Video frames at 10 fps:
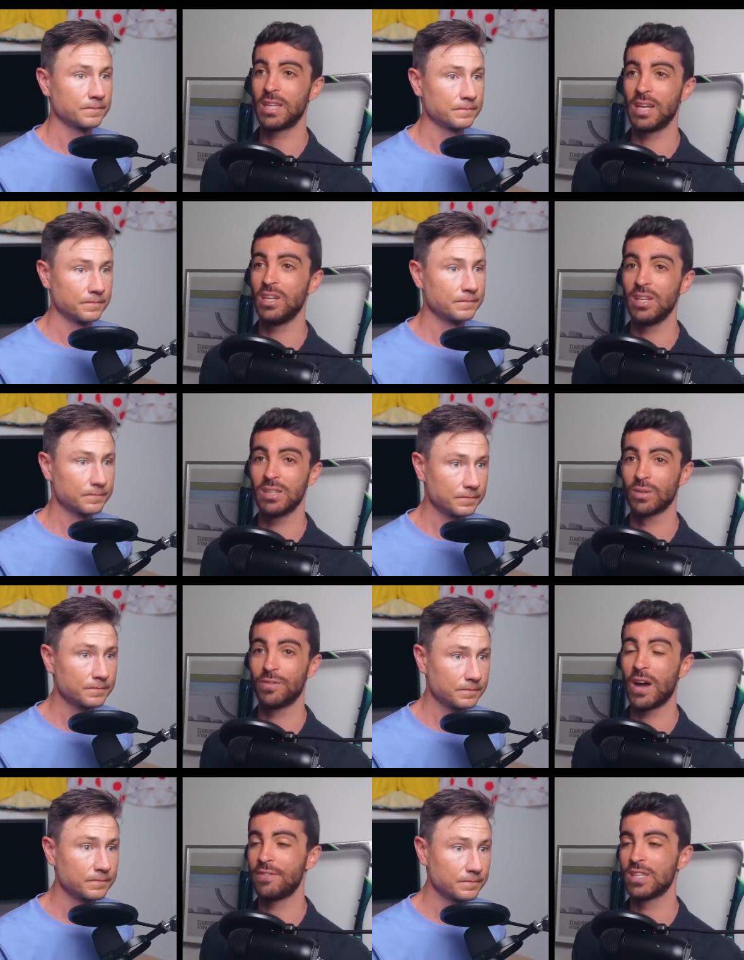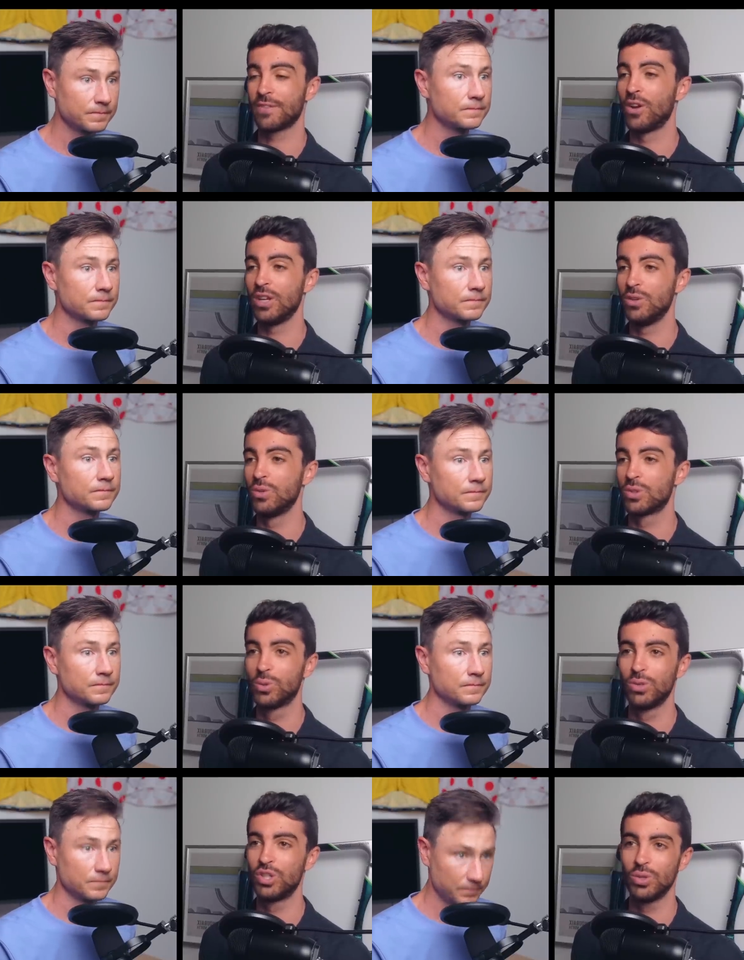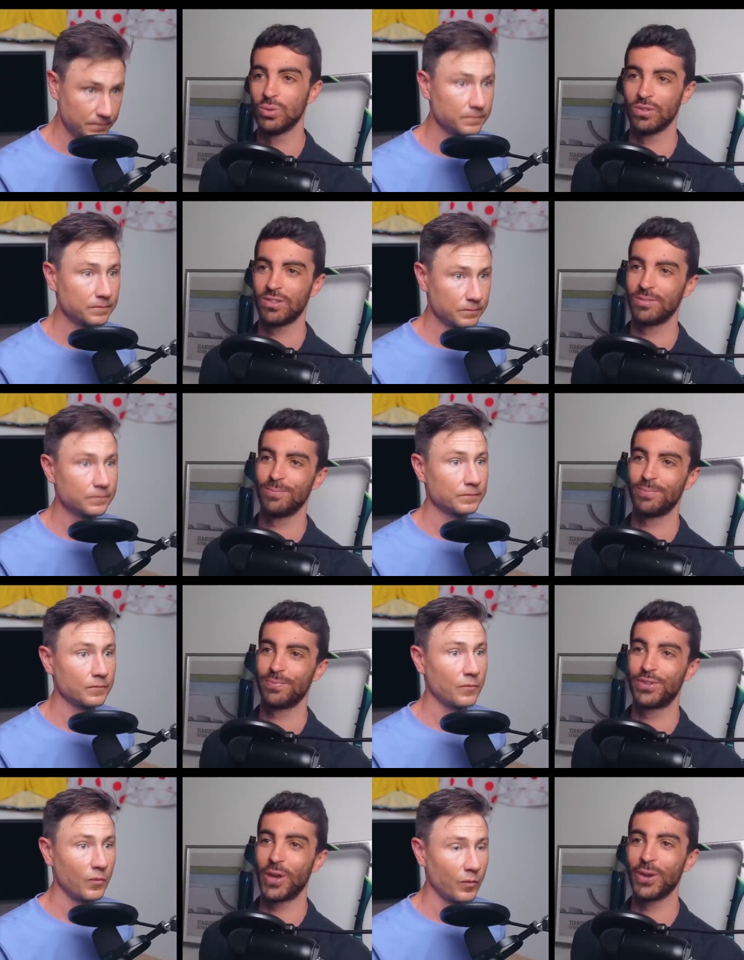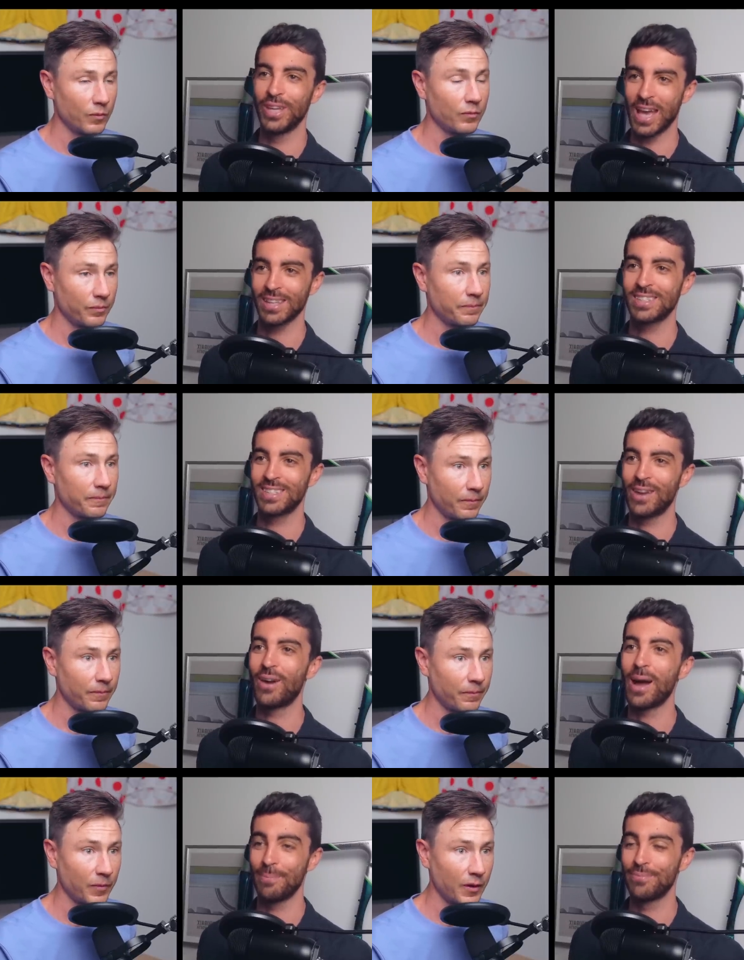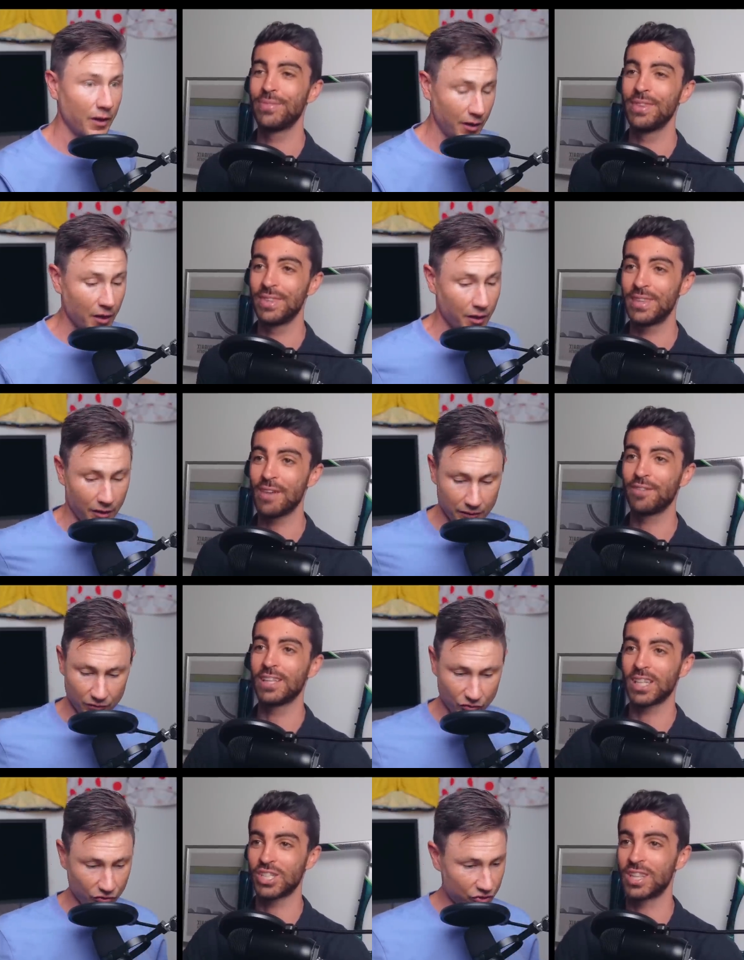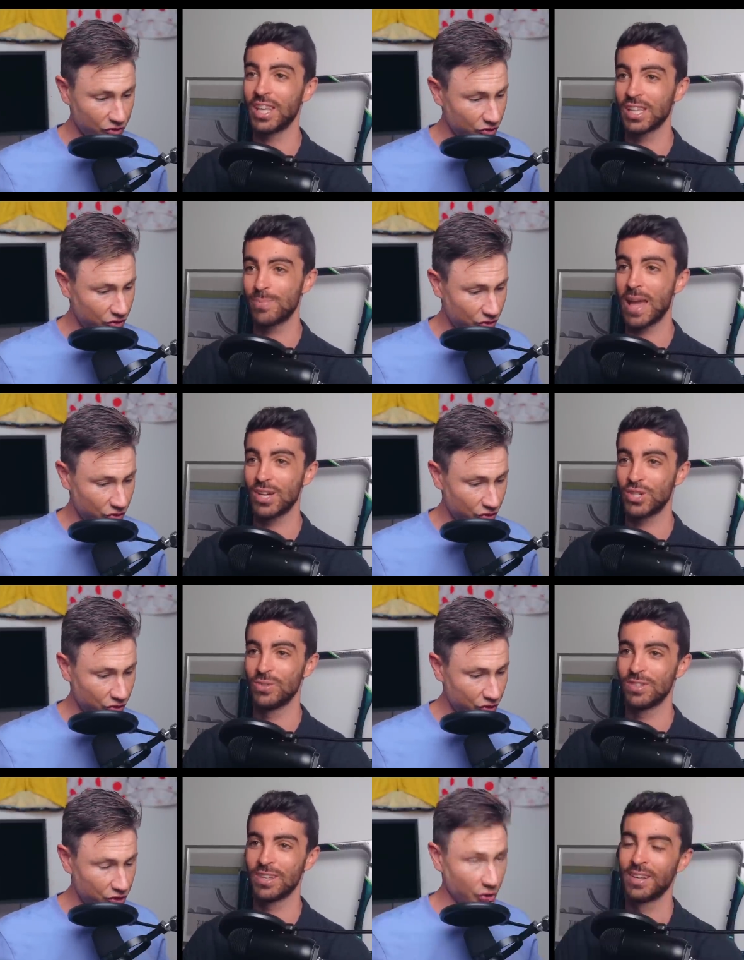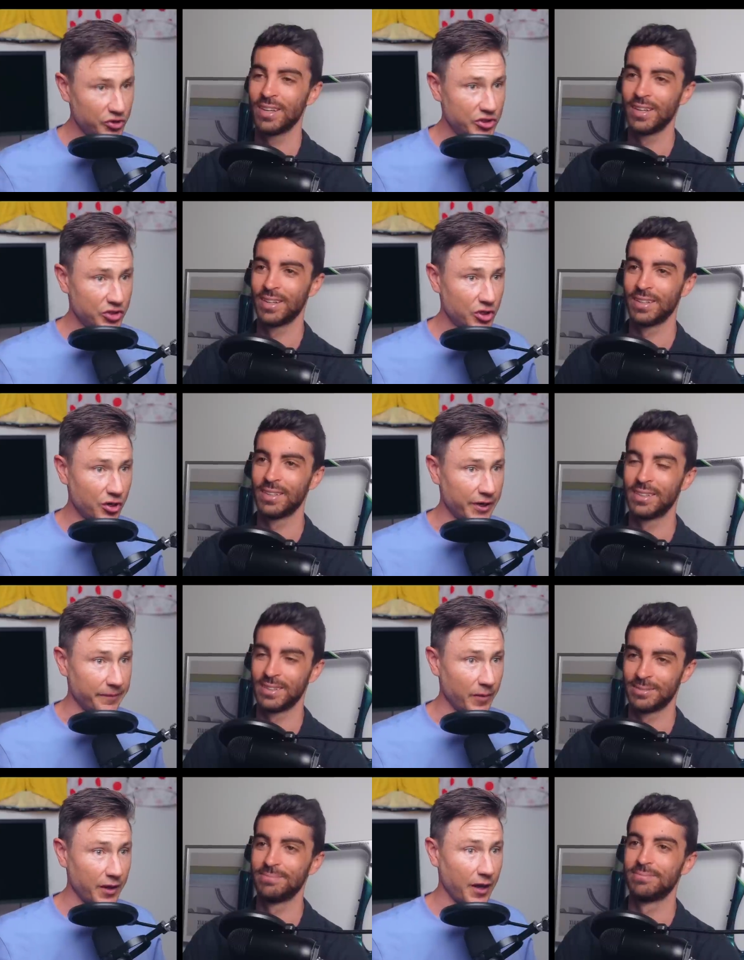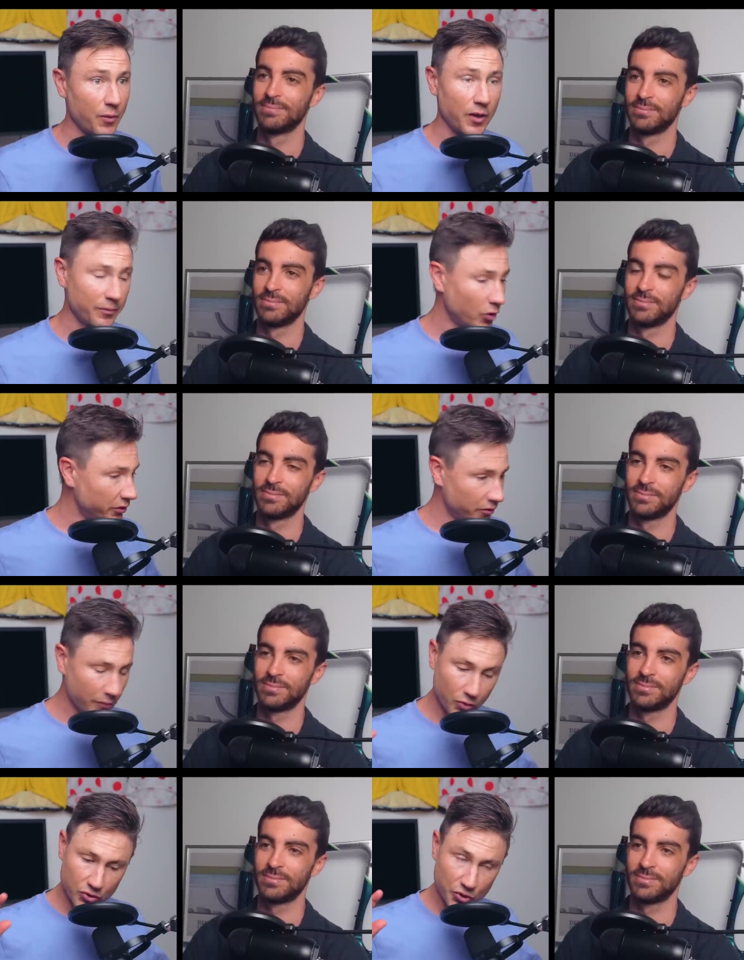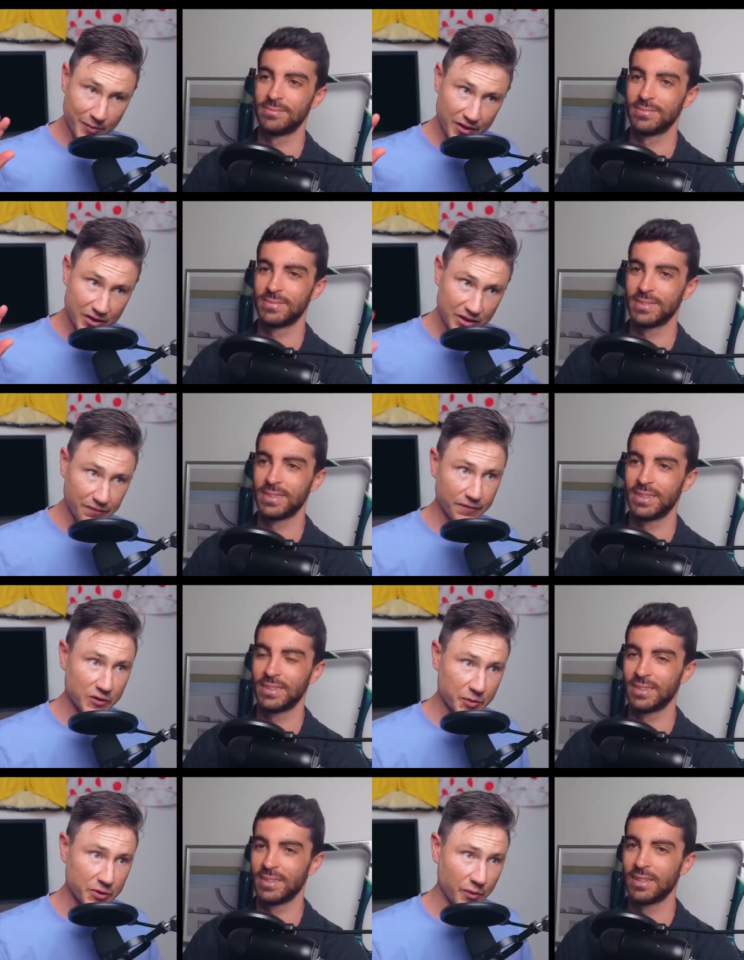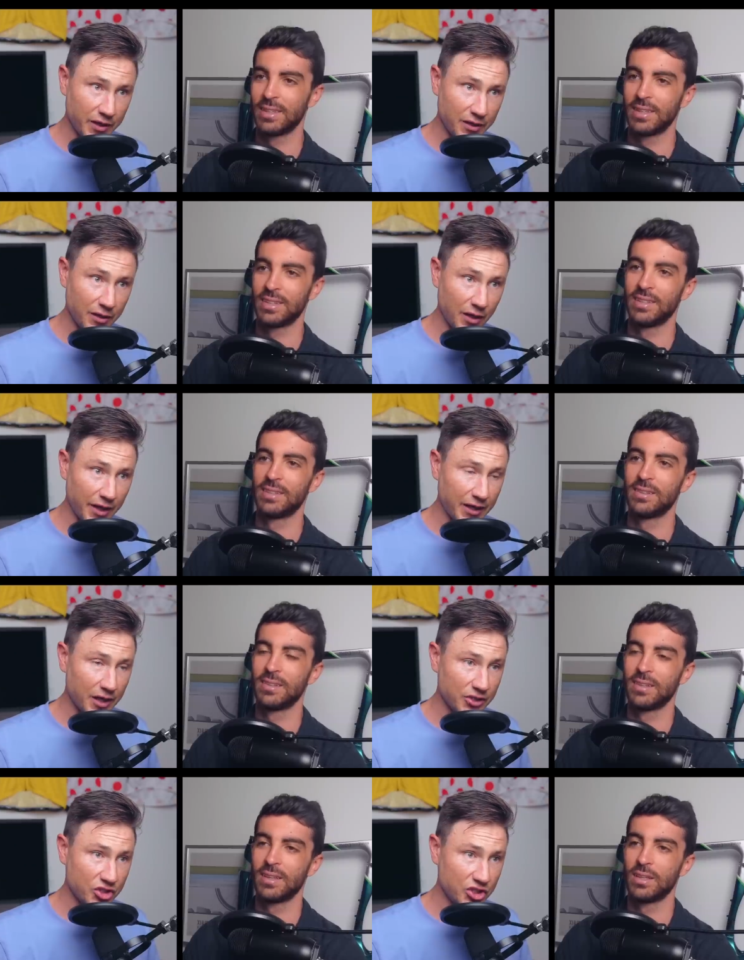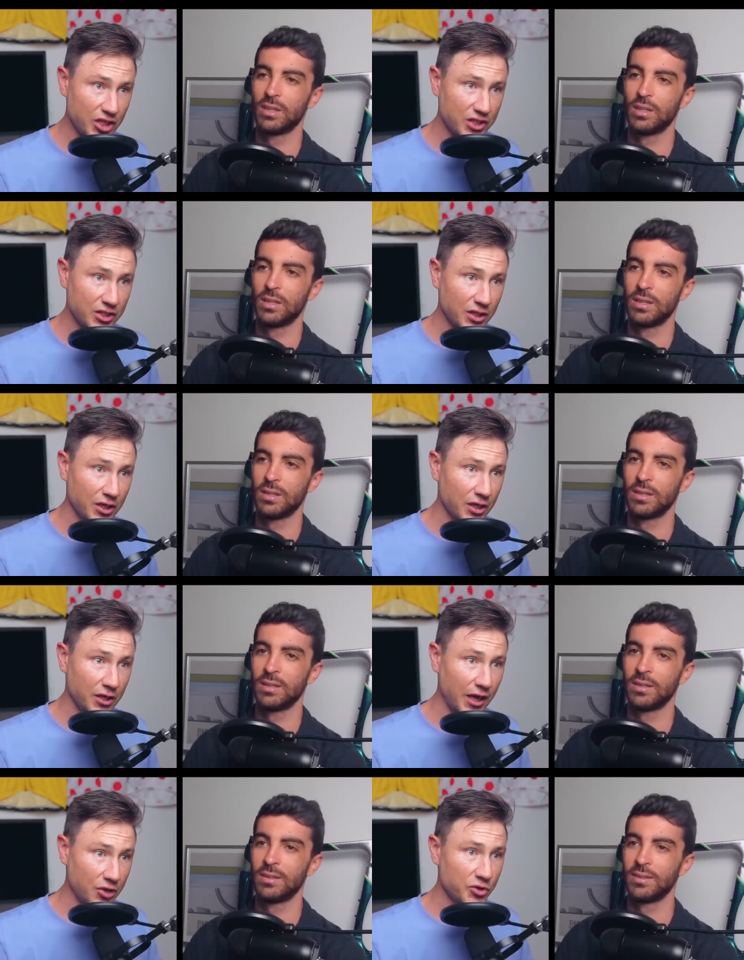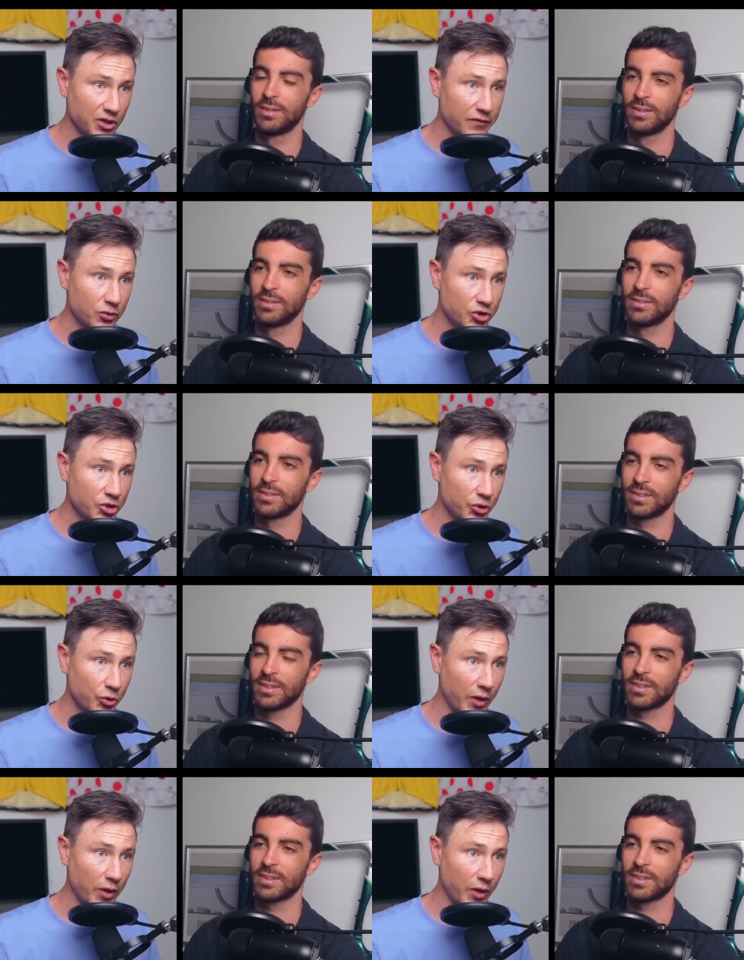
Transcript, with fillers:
Speaker 1: 10 years or 5 years have only used good shoes. So yes, there are definitely such a thing as bad shoes.
Speaker 2: Don't disagree. Okay, well, I'm not I'm not talking about the difference between like a shit entry level shoe